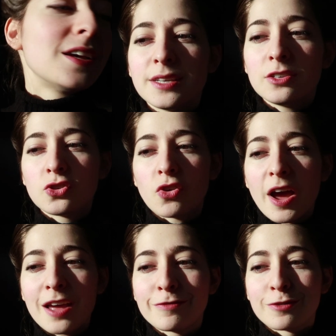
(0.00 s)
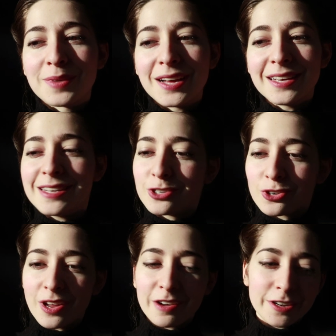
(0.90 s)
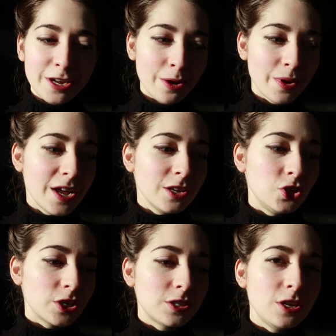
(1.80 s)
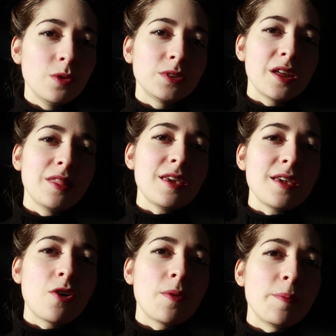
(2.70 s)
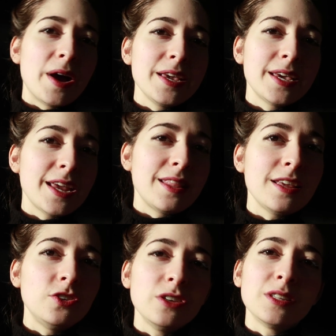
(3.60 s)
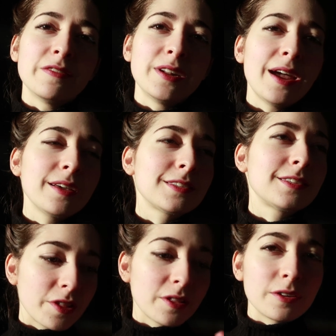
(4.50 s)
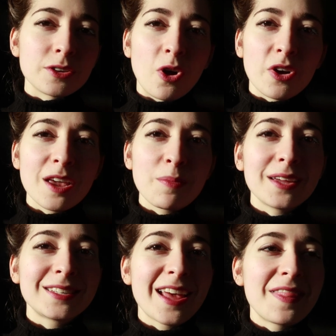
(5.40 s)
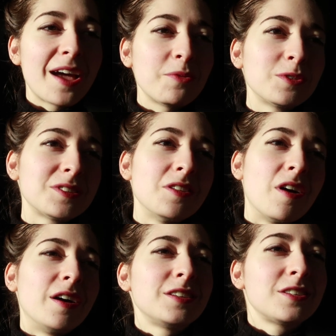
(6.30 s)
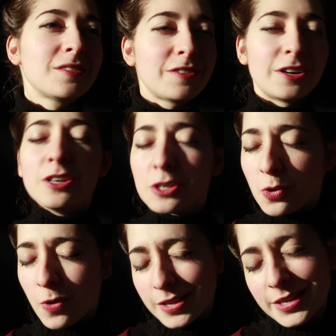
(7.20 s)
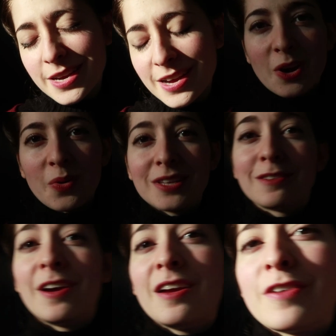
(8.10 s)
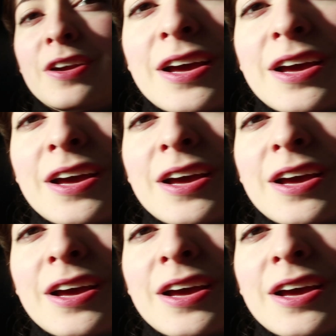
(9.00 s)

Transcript: I did try for my Lady Sherlock video just using the mic in the G7X for the little talking bit, and that was not very good quality. So it's very, very